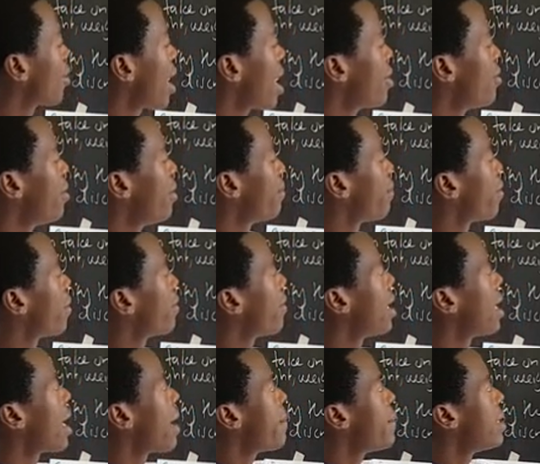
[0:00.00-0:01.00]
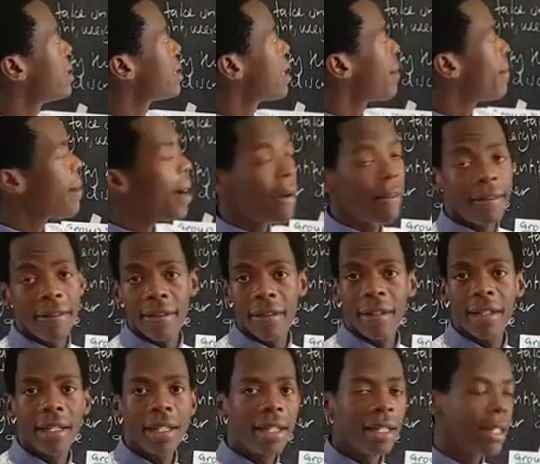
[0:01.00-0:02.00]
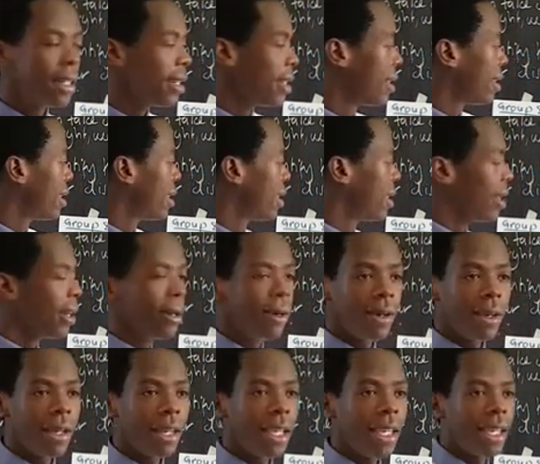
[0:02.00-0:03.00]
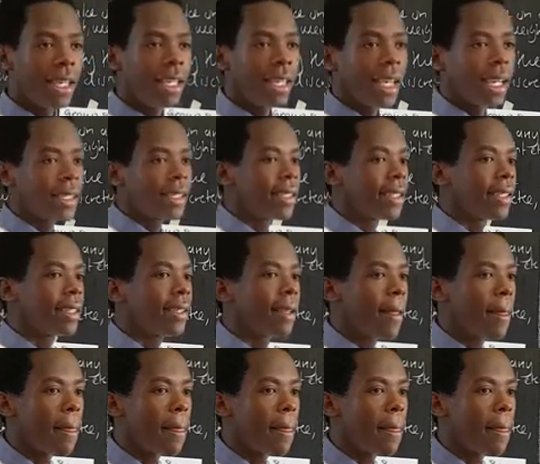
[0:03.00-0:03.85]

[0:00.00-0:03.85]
can you improve the database above? Yes.